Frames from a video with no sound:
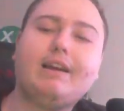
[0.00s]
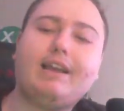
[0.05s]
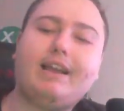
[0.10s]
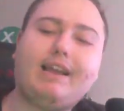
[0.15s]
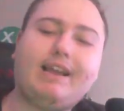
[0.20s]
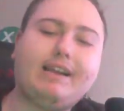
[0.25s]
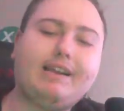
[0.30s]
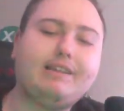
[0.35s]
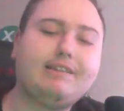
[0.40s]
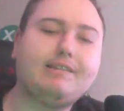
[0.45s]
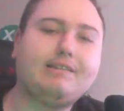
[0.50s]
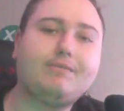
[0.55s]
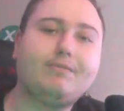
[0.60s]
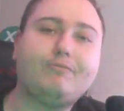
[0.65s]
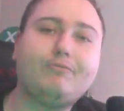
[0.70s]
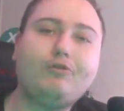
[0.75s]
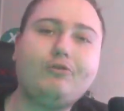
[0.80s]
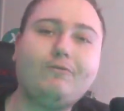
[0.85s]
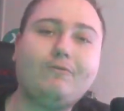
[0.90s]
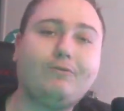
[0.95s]
his
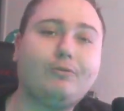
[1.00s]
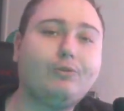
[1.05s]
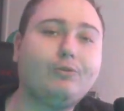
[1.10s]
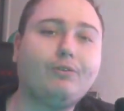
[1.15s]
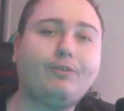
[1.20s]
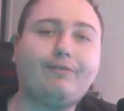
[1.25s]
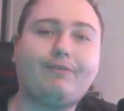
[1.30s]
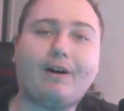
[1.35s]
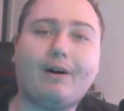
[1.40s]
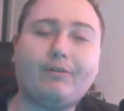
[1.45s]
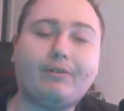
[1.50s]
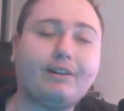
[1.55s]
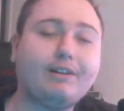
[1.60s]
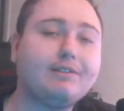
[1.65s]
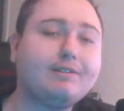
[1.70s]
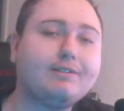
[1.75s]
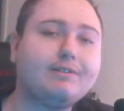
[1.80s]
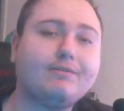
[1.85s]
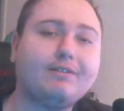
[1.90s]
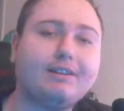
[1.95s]
moval,
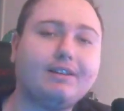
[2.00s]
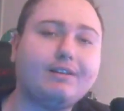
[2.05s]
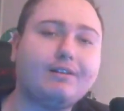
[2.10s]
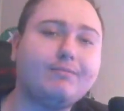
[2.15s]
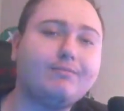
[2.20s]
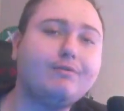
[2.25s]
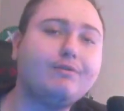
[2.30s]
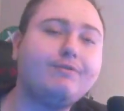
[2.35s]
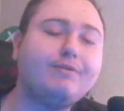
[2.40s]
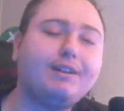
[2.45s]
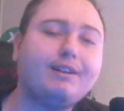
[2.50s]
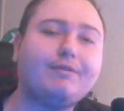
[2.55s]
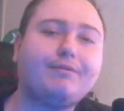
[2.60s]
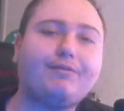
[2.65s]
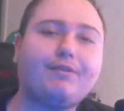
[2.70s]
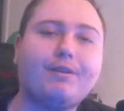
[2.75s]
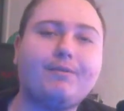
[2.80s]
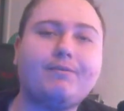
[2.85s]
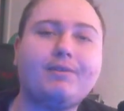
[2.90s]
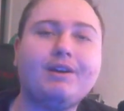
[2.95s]
Falcon's, you know, moving
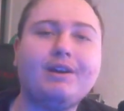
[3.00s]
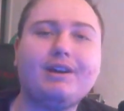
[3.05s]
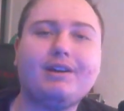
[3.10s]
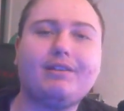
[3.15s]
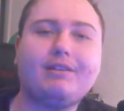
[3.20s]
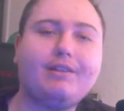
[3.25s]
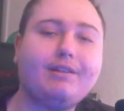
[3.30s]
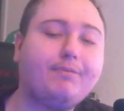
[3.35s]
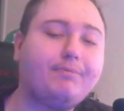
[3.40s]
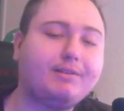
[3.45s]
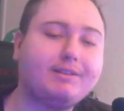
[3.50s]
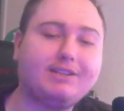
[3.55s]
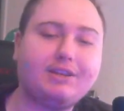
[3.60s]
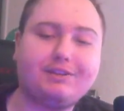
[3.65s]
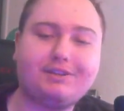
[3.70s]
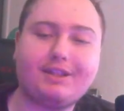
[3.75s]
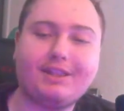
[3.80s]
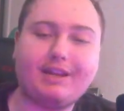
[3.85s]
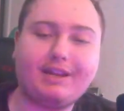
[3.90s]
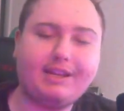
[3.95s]
from the
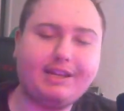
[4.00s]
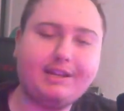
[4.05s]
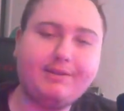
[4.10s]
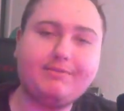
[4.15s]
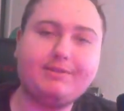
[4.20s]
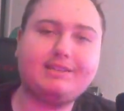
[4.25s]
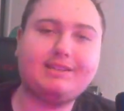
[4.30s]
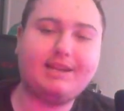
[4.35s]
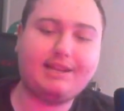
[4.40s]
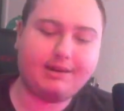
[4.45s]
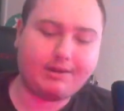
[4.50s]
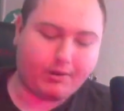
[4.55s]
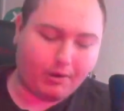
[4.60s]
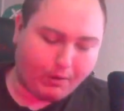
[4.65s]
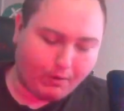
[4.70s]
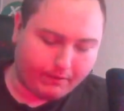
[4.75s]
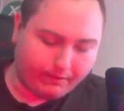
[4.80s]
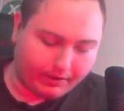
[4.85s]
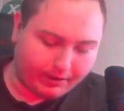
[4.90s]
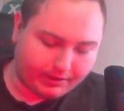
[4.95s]
position that he was in
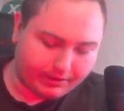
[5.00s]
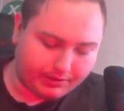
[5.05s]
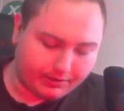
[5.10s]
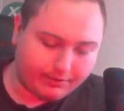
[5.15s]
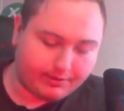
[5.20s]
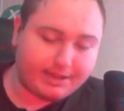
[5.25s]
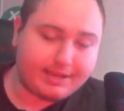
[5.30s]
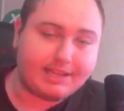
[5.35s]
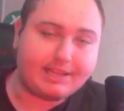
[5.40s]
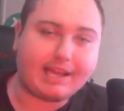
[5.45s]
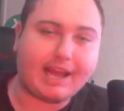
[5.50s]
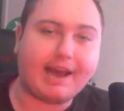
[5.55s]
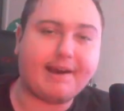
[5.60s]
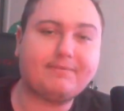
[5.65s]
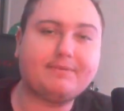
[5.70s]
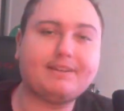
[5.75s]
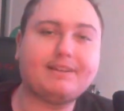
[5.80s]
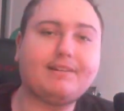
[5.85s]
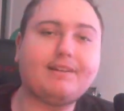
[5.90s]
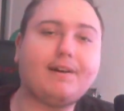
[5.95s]
over to the
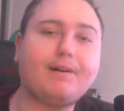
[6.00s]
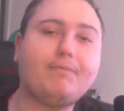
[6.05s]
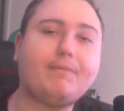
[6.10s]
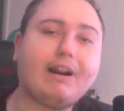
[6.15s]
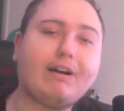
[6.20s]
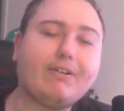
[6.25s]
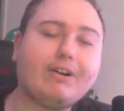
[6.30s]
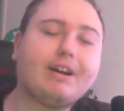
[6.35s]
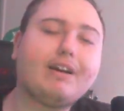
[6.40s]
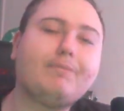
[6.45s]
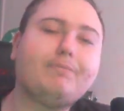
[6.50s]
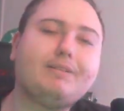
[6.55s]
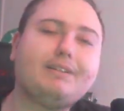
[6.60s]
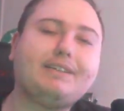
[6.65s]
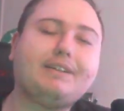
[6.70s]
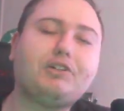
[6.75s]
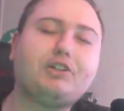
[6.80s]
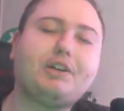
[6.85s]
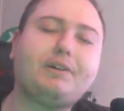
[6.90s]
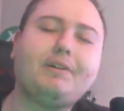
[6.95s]
Captain America
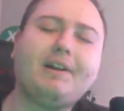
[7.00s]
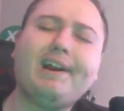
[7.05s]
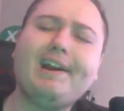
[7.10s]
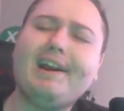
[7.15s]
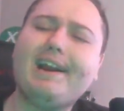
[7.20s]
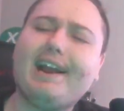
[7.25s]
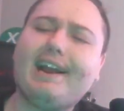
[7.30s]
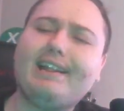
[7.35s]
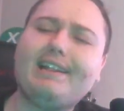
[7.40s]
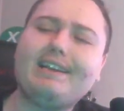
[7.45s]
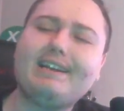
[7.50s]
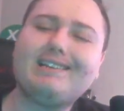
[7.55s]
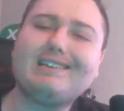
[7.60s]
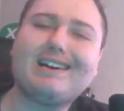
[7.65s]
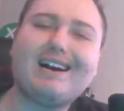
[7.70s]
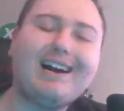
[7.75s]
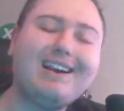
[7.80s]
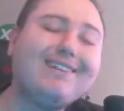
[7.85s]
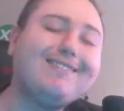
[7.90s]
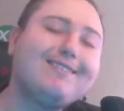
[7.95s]
position, and the
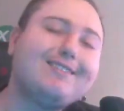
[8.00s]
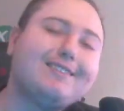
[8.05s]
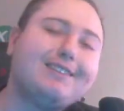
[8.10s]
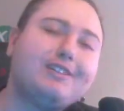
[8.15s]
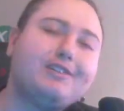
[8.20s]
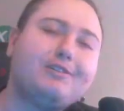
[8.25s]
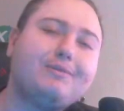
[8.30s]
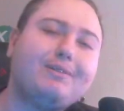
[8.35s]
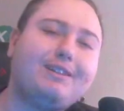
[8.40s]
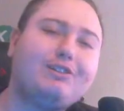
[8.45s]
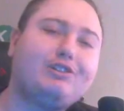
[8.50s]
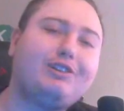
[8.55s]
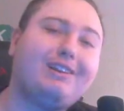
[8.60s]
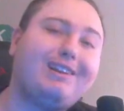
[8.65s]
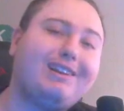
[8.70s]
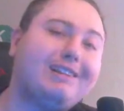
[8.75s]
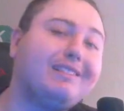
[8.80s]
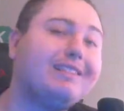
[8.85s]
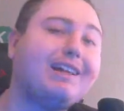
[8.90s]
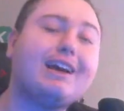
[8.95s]
entire situation
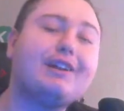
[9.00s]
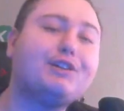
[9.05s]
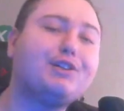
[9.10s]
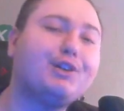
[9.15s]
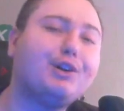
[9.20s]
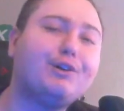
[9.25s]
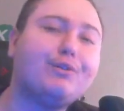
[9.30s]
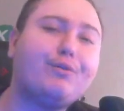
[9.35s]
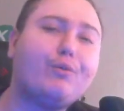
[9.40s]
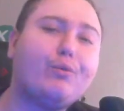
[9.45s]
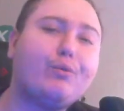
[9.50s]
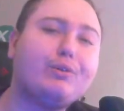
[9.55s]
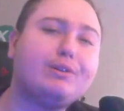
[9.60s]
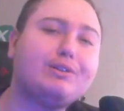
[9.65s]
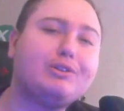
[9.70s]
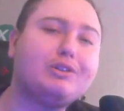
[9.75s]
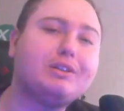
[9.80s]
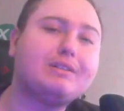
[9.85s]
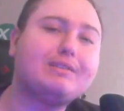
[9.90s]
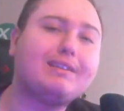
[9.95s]
in that show was
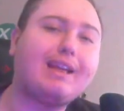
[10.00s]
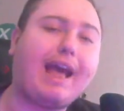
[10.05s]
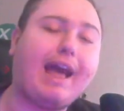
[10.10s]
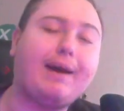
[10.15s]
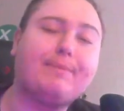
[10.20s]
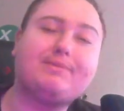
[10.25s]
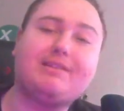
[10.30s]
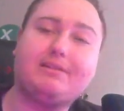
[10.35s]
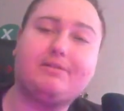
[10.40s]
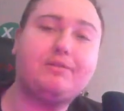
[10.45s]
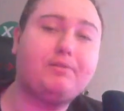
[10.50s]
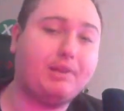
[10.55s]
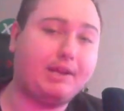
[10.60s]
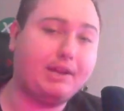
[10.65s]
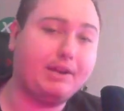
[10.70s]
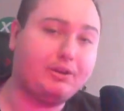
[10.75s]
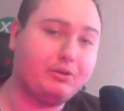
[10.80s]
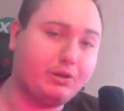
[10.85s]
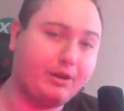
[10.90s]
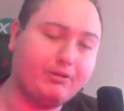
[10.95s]
just absolutely absolutely
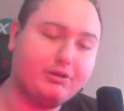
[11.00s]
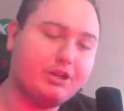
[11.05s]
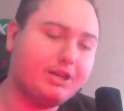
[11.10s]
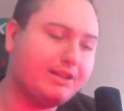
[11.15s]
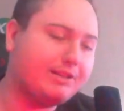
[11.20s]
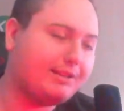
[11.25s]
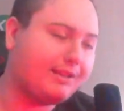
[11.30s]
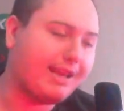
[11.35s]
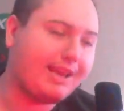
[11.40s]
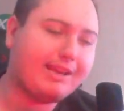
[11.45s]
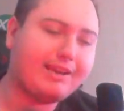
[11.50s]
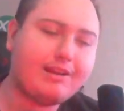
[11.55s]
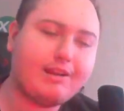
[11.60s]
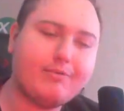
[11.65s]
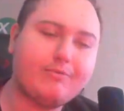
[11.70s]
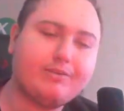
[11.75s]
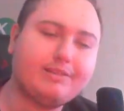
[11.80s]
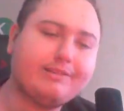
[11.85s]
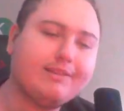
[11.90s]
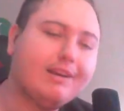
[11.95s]
atrocious. Like it
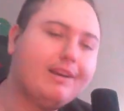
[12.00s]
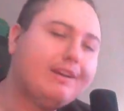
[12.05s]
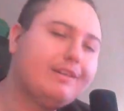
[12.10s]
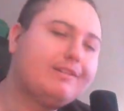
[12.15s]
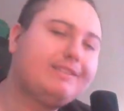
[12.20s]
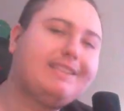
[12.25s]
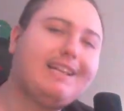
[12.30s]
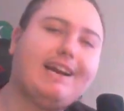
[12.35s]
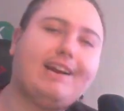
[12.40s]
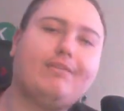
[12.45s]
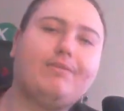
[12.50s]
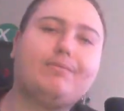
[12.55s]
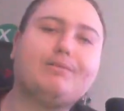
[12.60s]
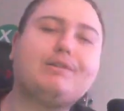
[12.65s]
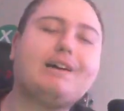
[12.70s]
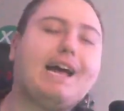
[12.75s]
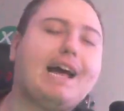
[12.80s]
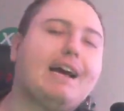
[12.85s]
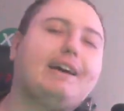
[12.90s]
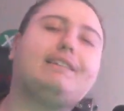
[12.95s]
was terrible
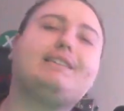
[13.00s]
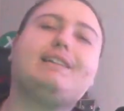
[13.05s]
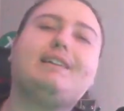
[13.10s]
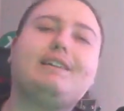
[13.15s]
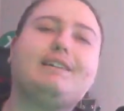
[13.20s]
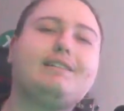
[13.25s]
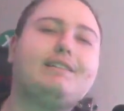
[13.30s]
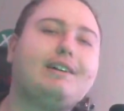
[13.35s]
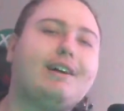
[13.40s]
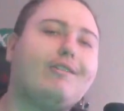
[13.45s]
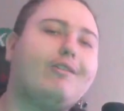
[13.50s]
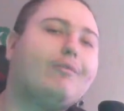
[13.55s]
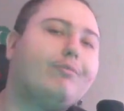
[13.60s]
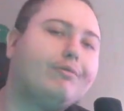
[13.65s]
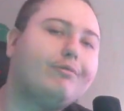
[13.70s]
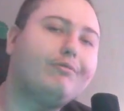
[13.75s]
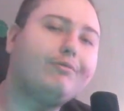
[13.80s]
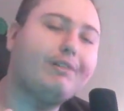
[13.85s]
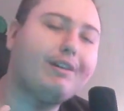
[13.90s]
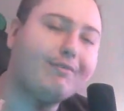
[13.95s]
acting,
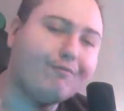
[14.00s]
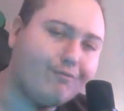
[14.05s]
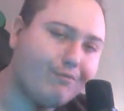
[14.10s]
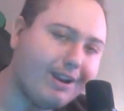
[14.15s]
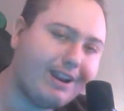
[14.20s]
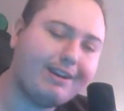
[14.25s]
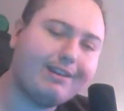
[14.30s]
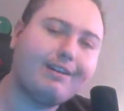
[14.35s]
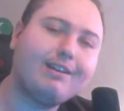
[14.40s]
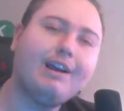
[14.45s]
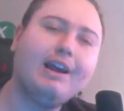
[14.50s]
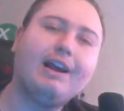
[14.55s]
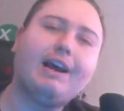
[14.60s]
terribly written.